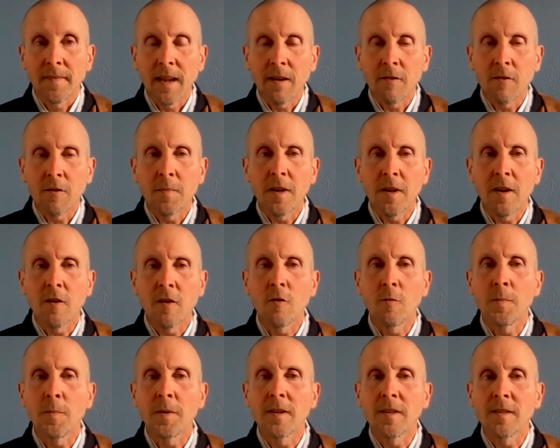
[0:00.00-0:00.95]
Can we be
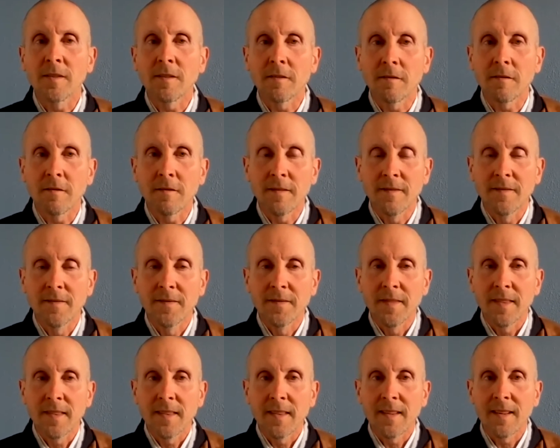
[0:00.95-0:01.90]
open to
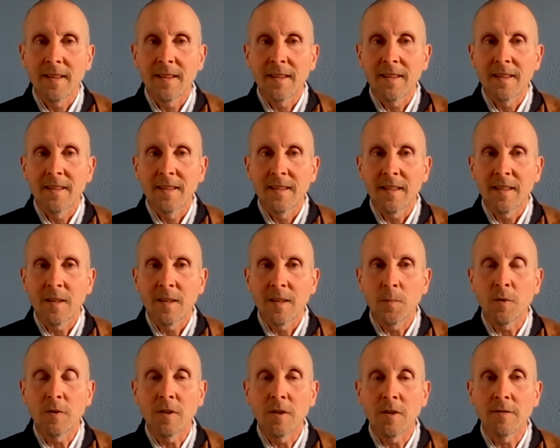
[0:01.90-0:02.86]
the
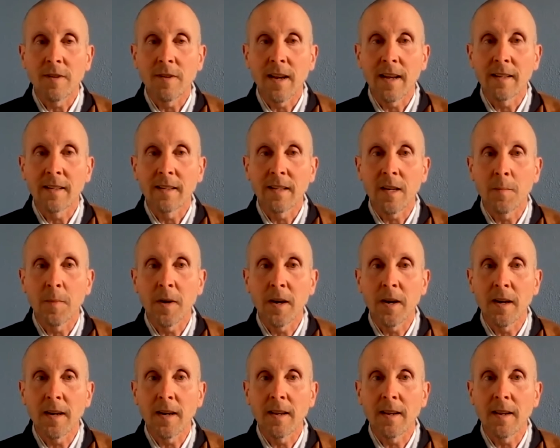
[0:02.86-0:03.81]
Buddha's reality
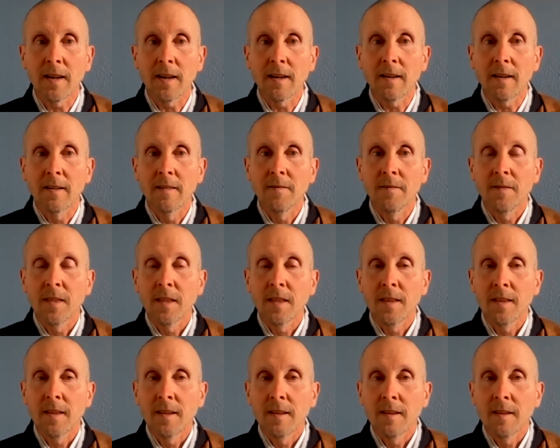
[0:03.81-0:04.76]
body
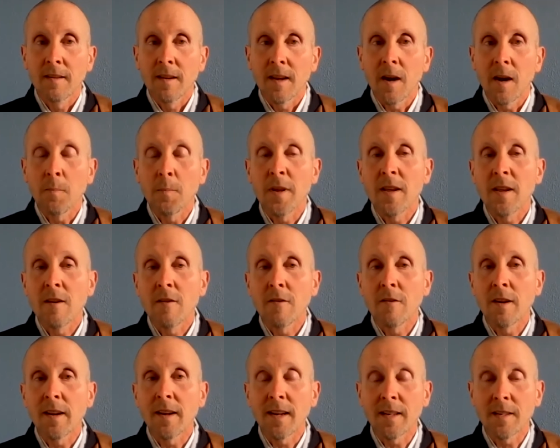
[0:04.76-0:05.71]

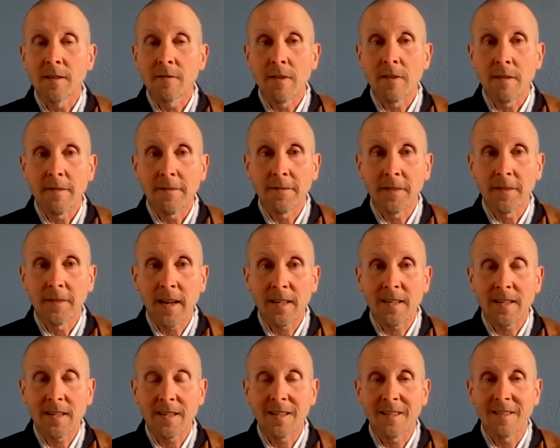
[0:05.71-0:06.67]
appearing as a
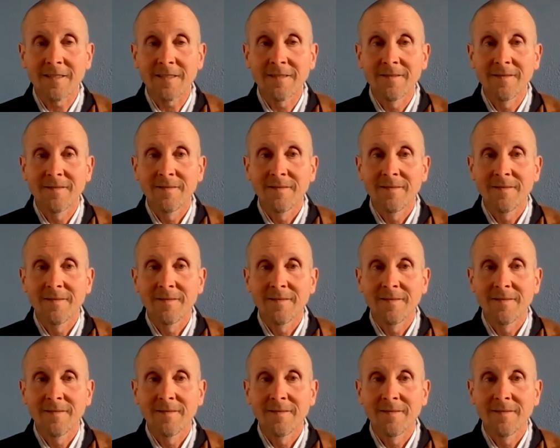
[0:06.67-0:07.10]
reflection